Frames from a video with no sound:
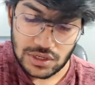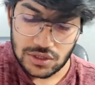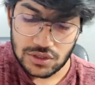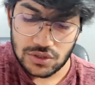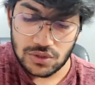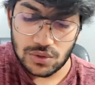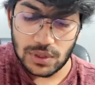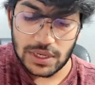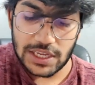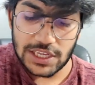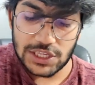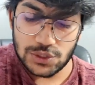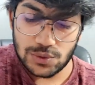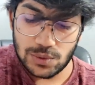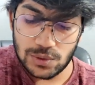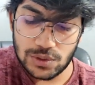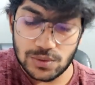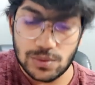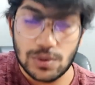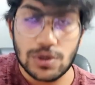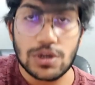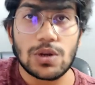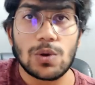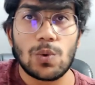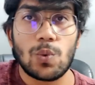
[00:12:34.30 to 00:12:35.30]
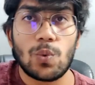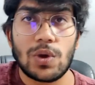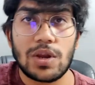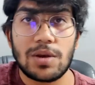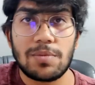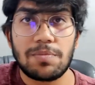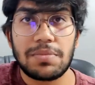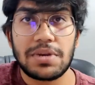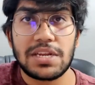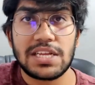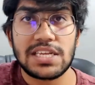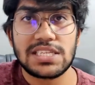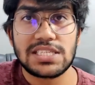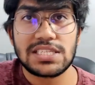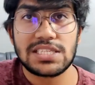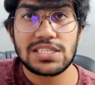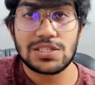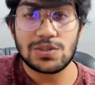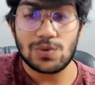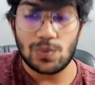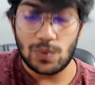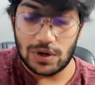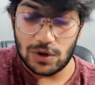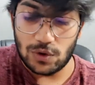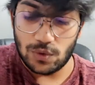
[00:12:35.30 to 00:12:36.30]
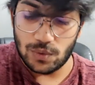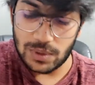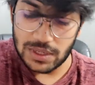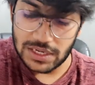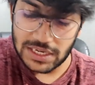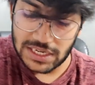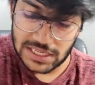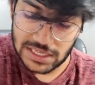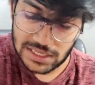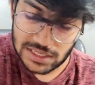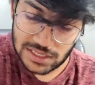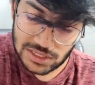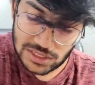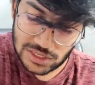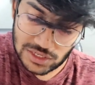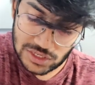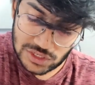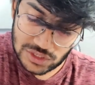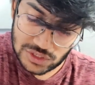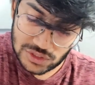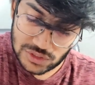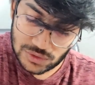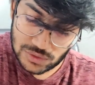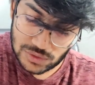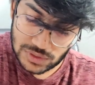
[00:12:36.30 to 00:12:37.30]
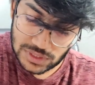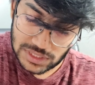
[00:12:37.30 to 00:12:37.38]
so s was what, 1 plus 1 over t, so